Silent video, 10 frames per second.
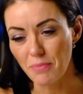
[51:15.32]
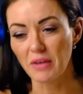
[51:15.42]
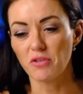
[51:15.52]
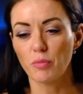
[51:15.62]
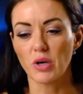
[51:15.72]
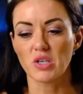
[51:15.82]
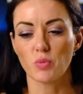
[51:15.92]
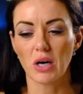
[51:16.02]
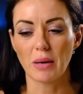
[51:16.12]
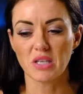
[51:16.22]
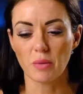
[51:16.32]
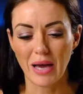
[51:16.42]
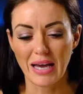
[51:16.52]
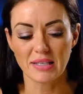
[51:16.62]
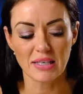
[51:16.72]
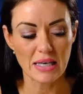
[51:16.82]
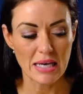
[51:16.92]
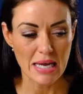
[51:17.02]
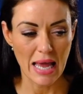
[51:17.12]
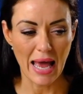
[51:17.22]
if you've purchased programs in the past.
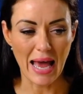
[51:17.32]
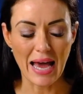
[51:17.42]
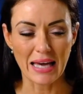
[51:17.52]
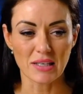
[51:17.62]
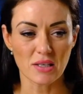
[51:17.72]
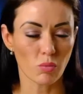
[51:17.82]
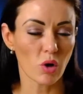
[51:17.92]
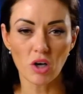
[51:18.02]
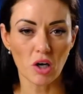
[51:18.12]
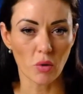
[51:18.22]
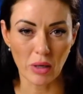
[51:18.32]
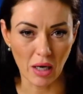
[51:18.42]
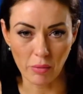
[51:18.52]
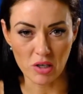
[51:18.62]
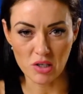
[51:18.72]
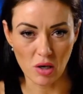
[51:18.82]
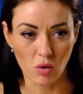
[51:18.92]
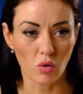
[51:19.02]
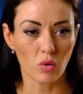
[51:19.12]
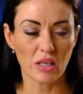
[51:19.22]
And we're not going anywhere.
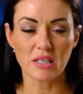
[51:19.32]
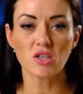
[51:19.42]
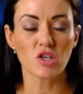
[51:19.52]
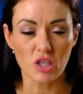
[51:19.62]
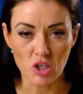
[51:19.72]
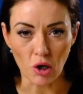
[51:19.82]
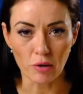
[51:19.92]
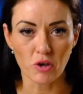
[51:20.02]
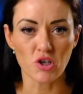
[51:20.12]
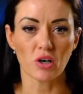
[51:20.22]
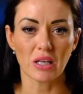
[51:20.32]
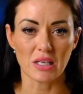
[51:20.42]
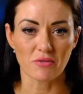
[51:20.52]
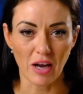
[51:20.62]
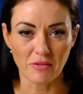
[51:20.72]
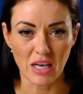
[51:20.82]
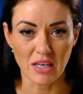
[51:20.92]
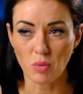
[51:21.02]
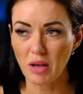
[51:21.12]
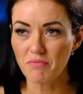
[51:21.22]
So this is just the start of your journey, these 5
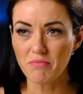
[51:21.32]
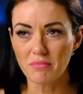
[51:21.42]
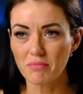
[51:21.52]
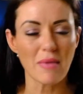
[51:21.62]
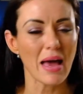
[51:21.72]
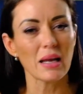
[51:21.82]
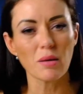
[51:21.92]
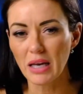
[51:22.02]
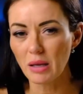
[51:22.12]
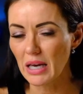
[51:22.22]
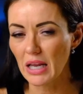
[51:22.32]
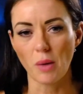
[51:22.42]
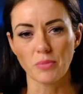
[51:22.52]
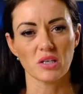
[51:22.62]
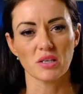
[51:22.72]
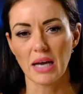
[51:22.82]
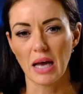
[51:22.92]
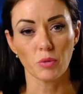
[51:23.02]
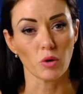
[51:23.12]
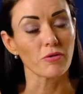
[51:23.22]
days. We have many, many, many options to
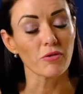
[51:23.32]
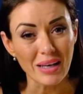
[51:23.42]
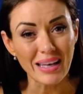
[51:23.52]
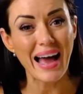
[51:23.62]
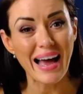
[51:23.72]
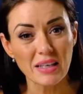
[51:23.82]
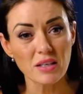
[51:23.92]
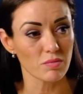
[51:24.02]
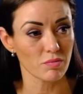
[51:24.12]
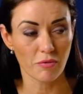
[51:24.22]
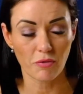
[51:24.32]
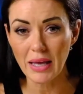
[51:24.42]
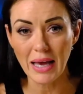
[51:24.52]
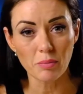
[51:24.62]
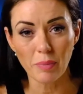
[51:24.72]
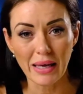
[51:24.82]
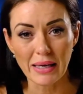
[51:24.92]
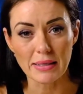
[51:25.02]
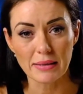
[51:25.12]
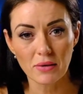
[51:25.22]
help you, free and paid,
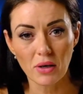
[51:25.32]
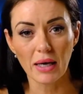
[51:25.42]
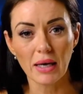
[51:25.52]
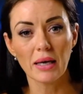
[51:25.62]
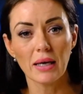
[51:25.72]
okay?